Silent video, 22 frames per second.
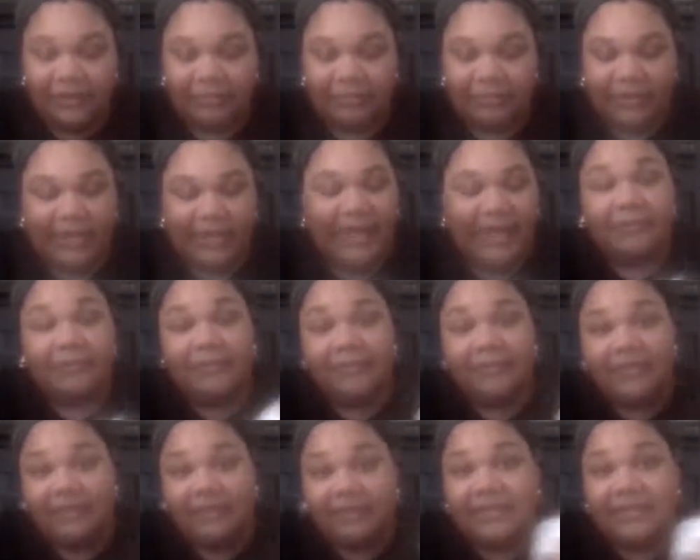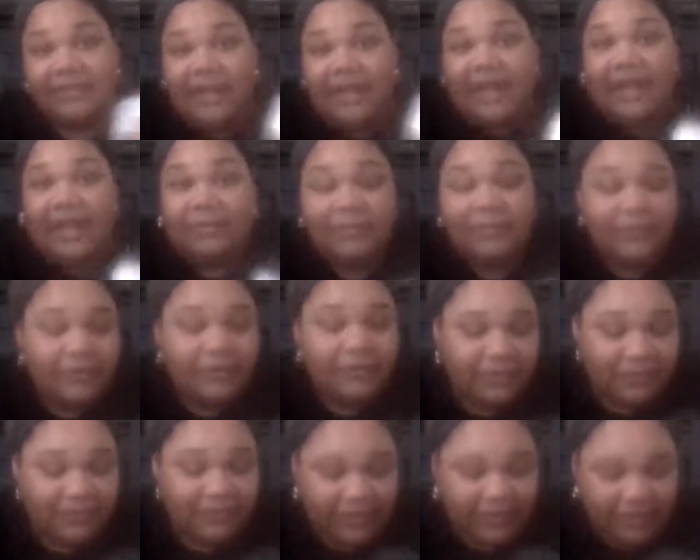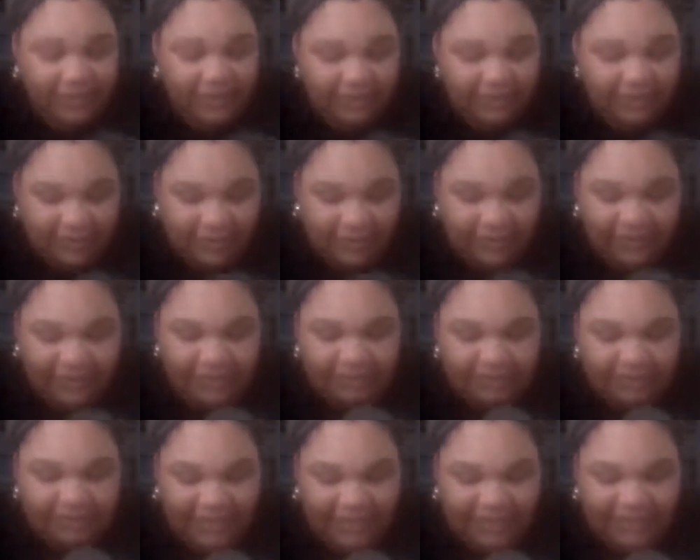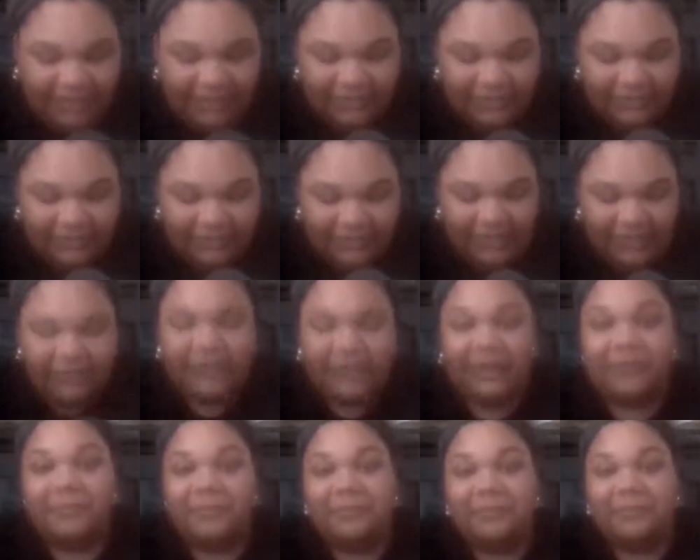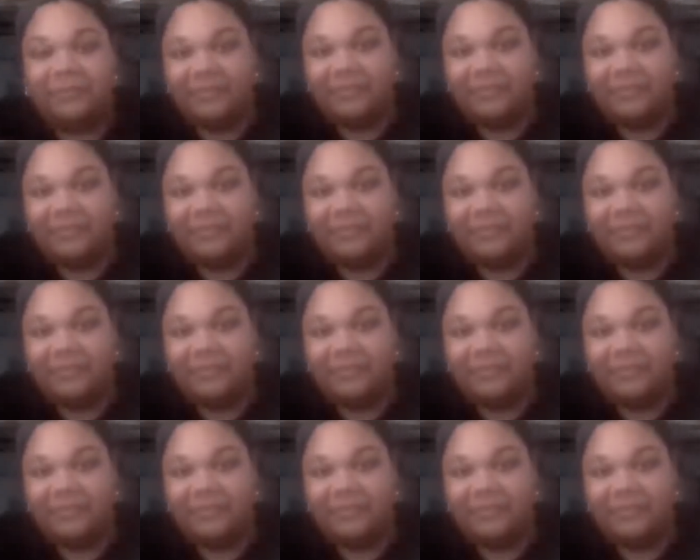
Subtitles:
but I will use it, but you know,